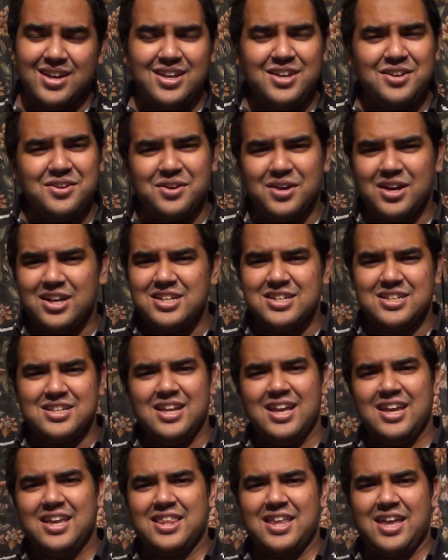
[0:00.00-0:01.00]
you know, I just
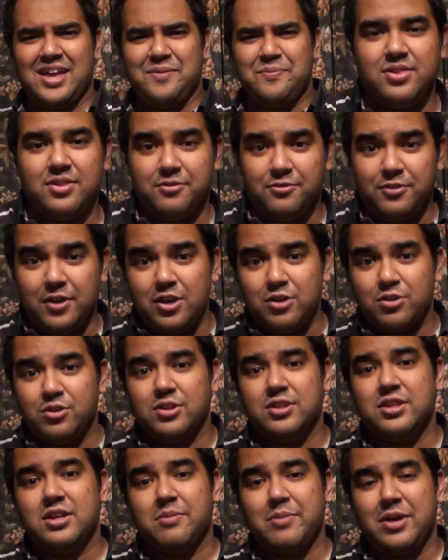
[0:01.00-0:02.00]
like that. The final
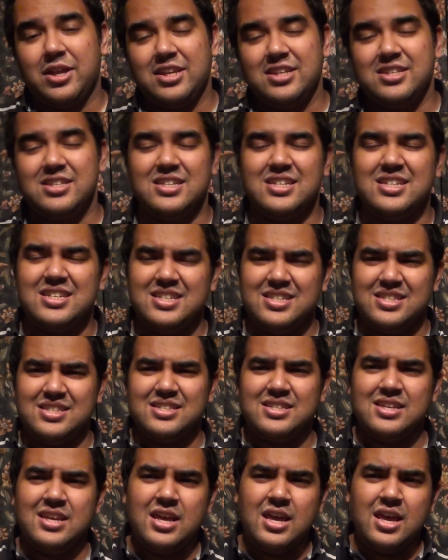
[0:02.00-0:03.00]
good thing about this
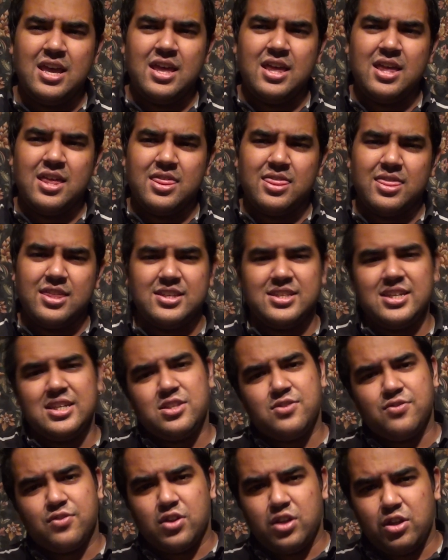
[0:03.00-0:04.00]
is the
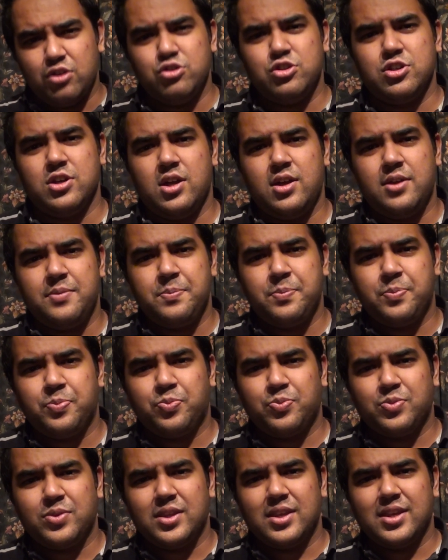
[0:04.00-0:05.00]
sense of closure
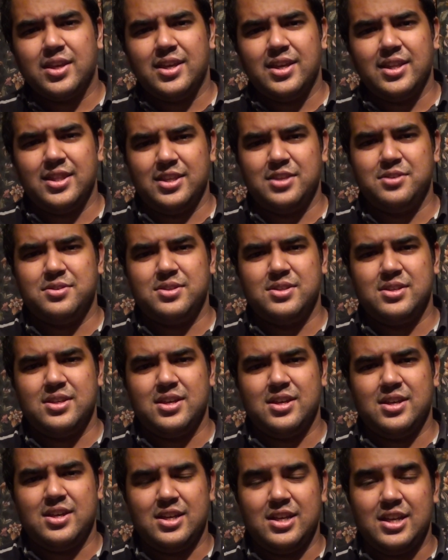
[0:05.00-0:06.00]
in this,
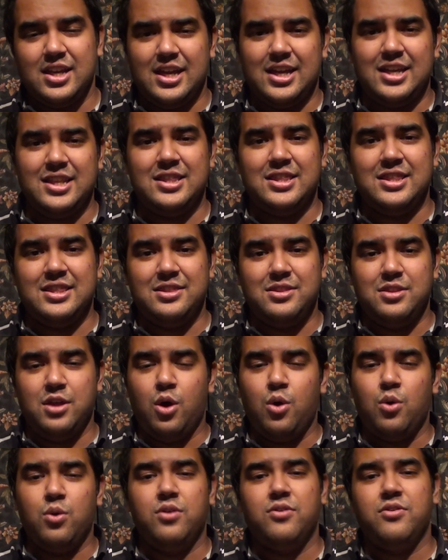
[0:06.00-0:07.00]
in the
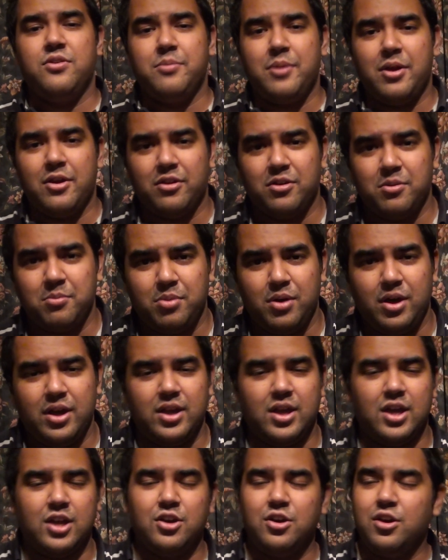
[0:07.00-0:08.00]
whole of American
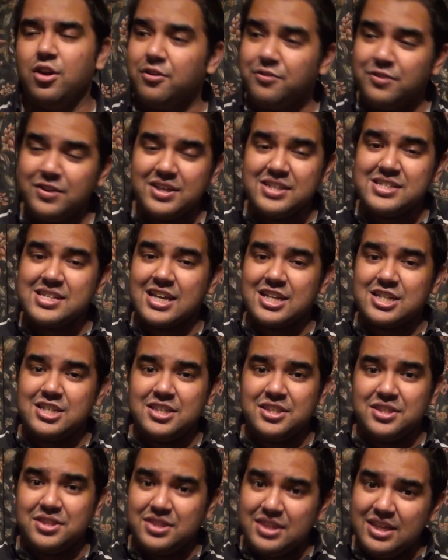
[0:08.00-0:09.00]
Pie. I don't know if it is
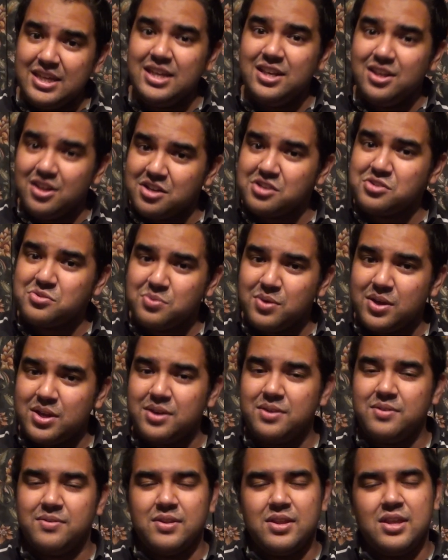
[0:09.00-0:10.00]
actually the last
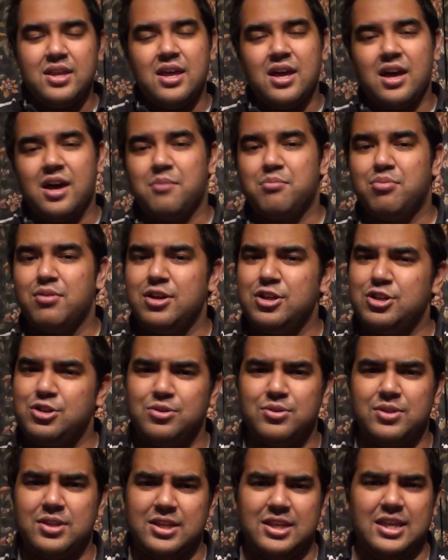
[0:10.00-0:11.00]
one. I'm pretty
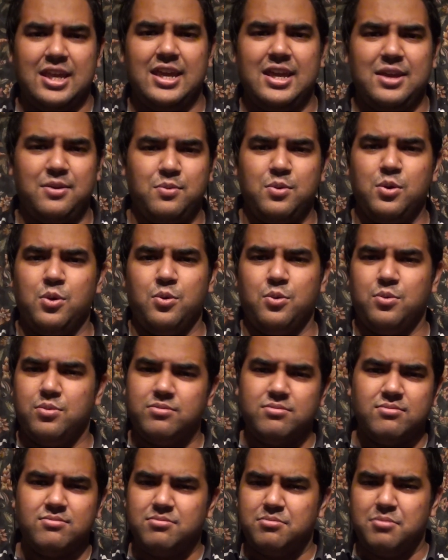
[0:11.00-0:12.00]
sure that they will
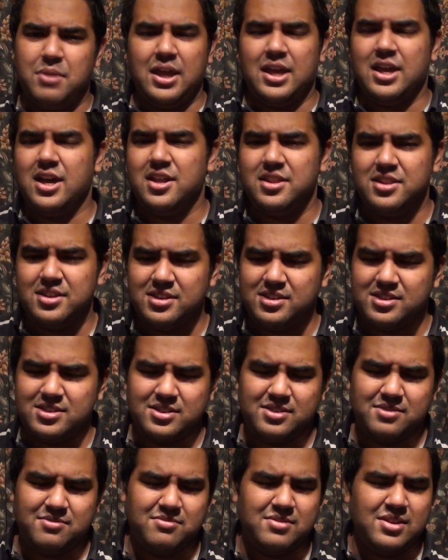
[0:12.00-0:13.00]
make
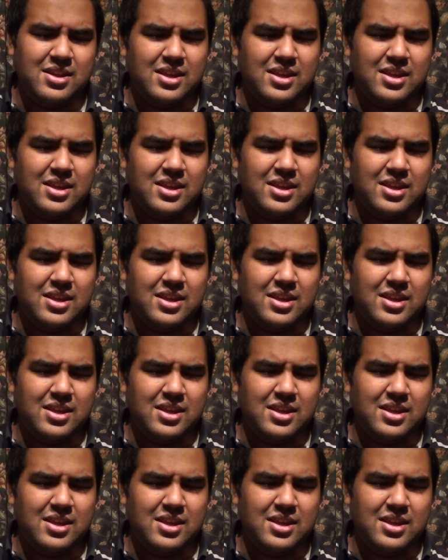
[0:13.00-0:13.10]
others and,